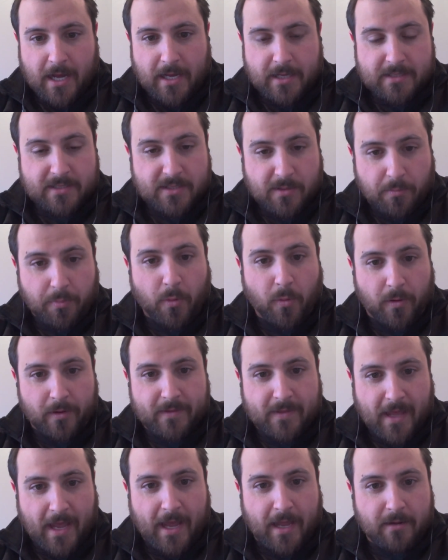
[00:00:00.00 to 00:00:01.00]

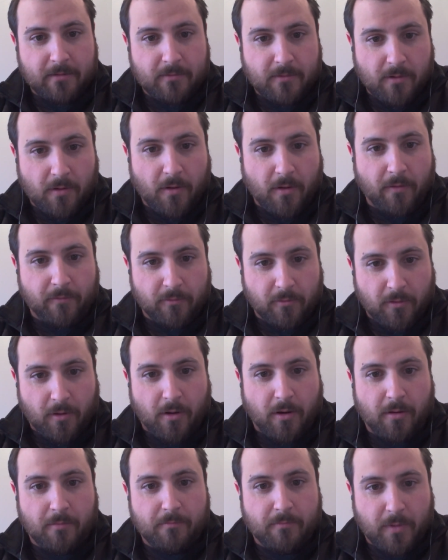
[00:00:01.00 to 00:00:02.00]
support that
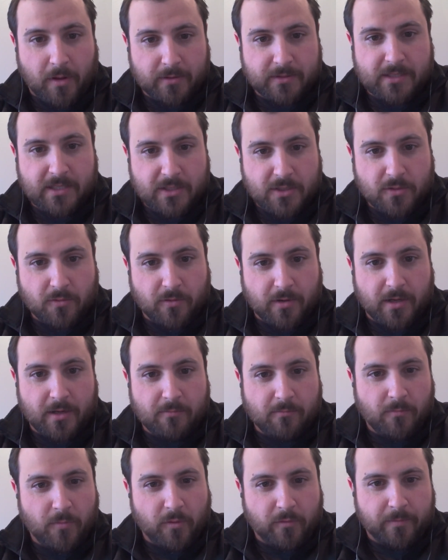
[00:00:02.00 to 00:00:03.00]
overall multi-joint
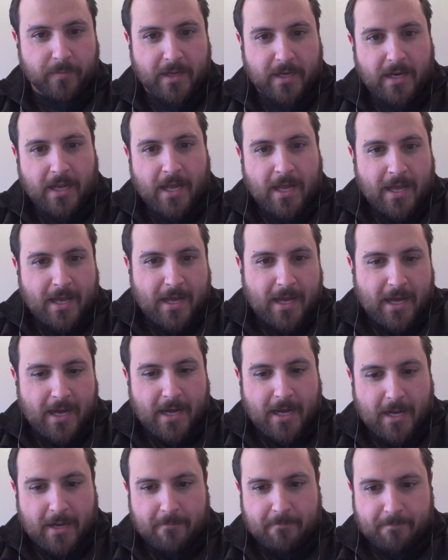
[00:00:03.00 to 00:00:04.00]
movement.
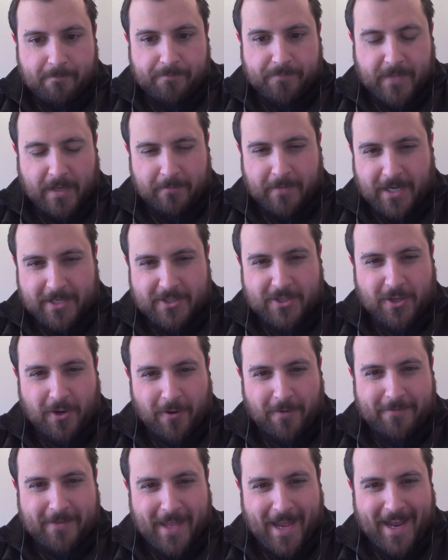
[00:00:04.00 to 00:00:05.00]
I'm not
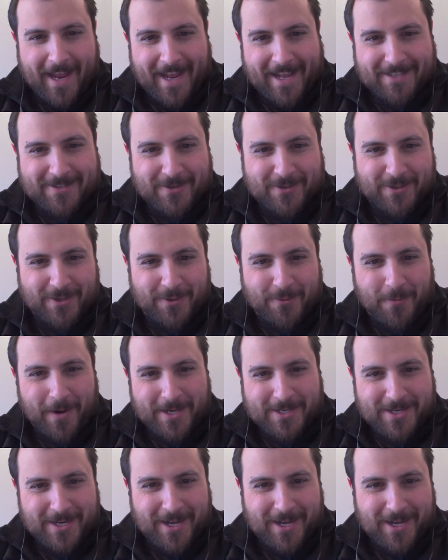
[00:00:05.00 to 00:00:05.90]
sure if that answers your question